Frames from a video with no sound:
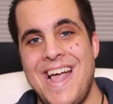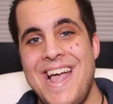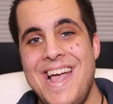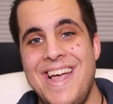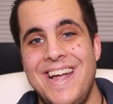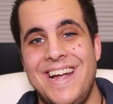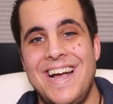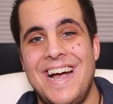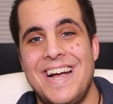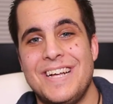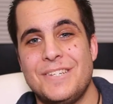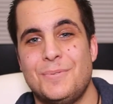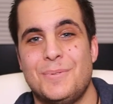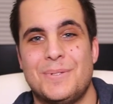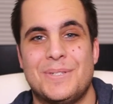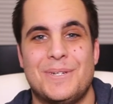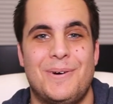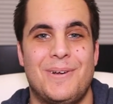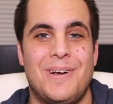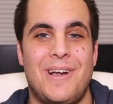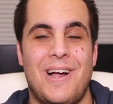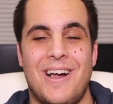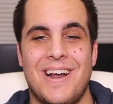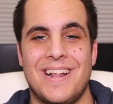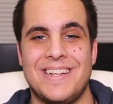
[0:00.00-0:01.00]
Hey guys, what's
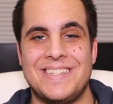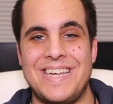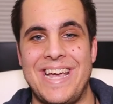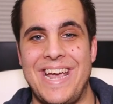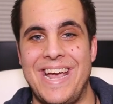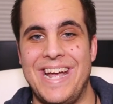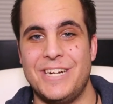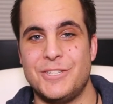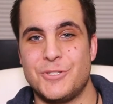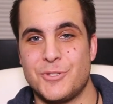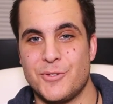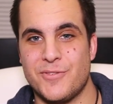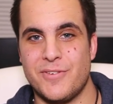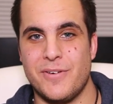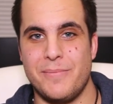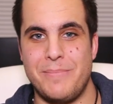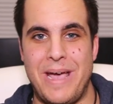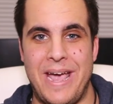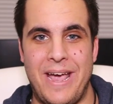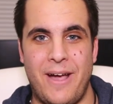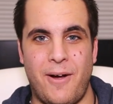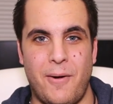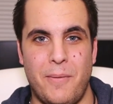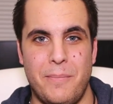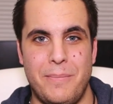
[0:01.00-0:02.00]
going on? It's Andrew from
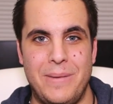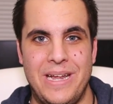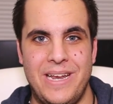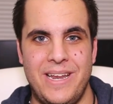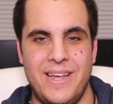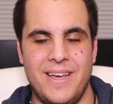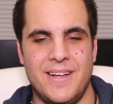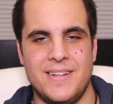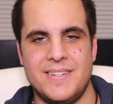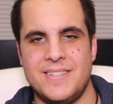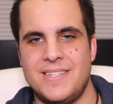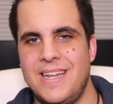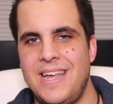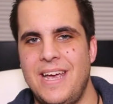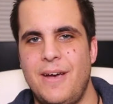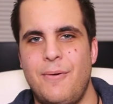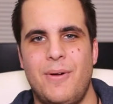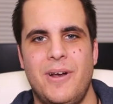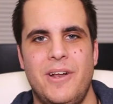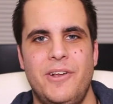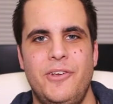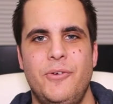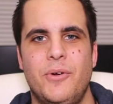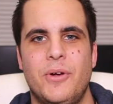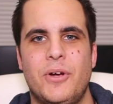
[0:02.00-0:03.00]
AR Media. Today I
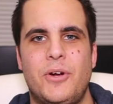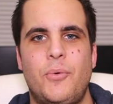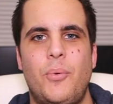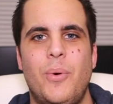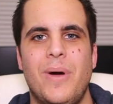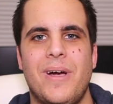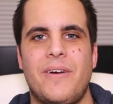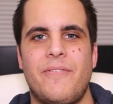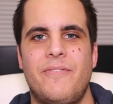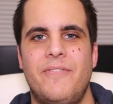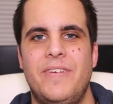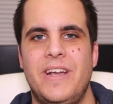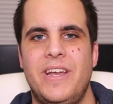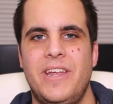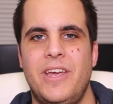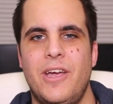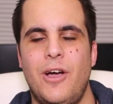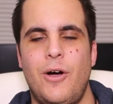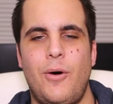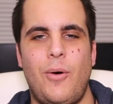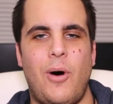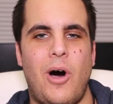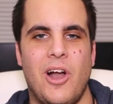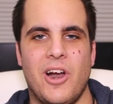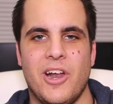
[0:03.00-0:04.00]
want to do a quick
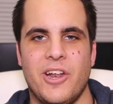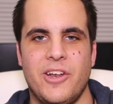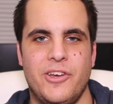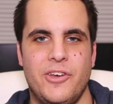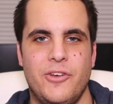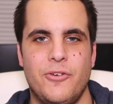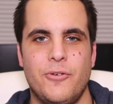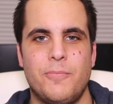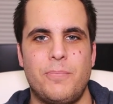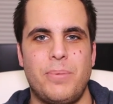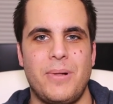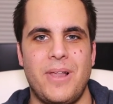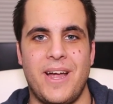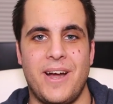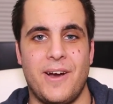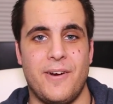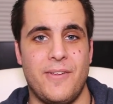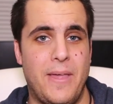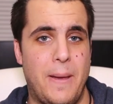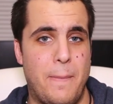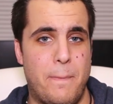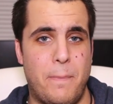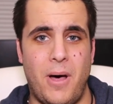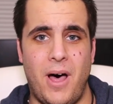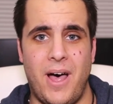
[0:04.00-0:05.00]
video on a new player
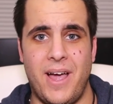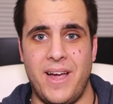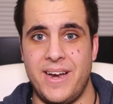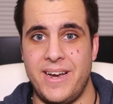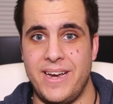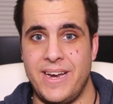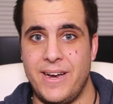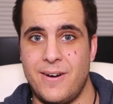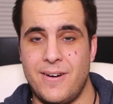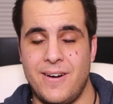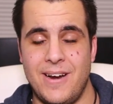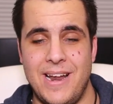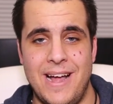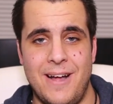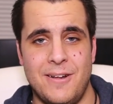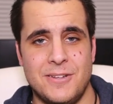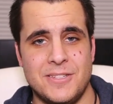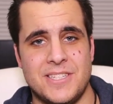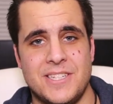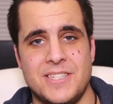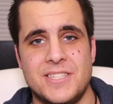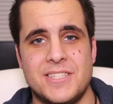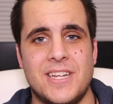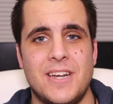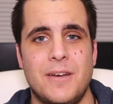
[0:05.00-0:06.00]
that Pioneer
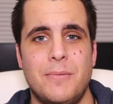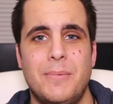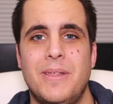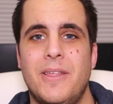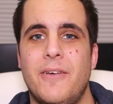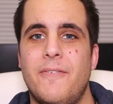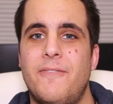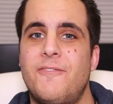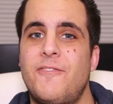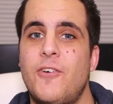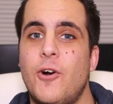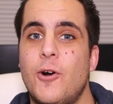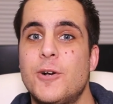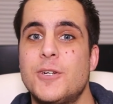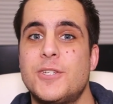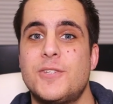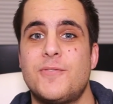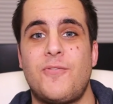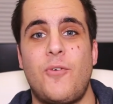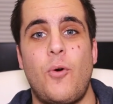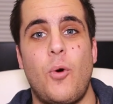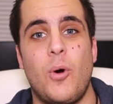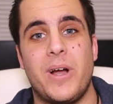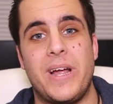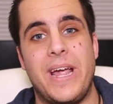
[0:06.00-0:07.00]
announced. This is going to be the
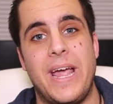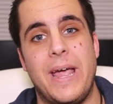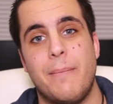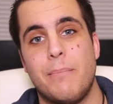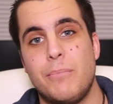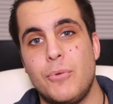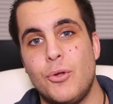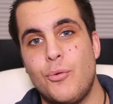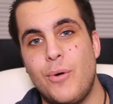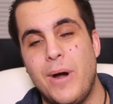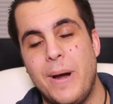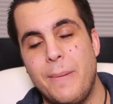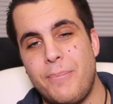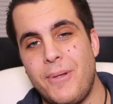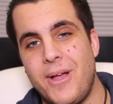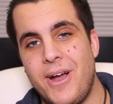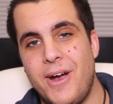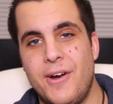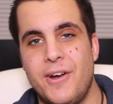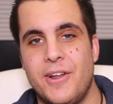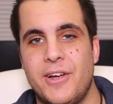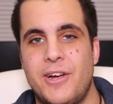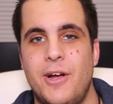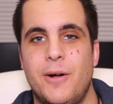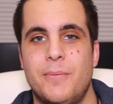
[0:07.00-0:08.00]
first 4K Blu-ray
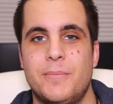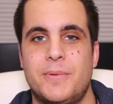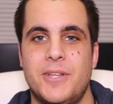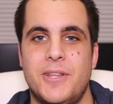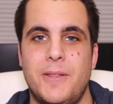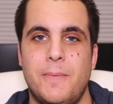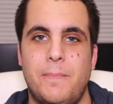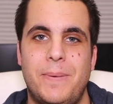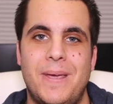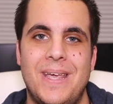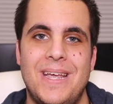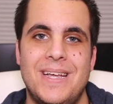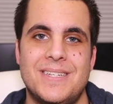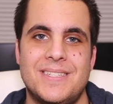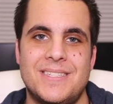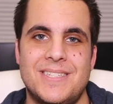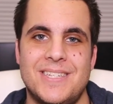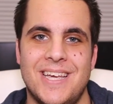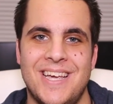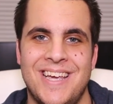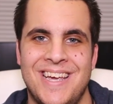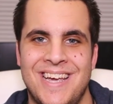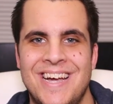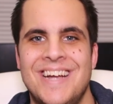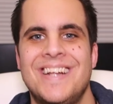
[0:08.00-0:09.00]
player to come to the
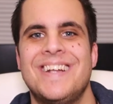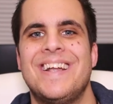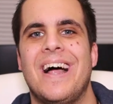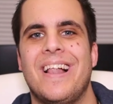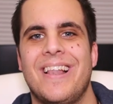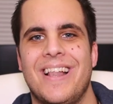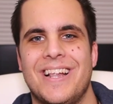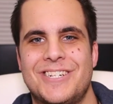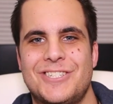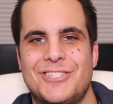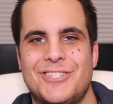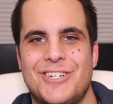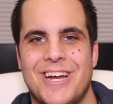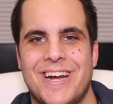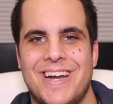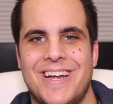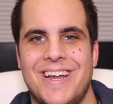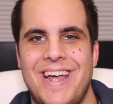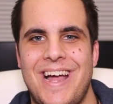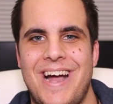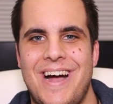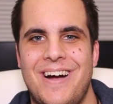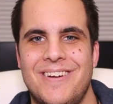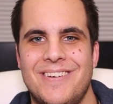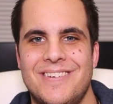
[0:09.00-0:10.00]
PC. Now let's check it
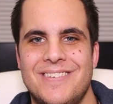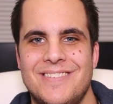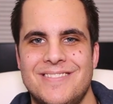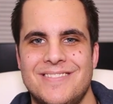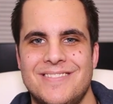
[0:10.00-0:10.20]
out.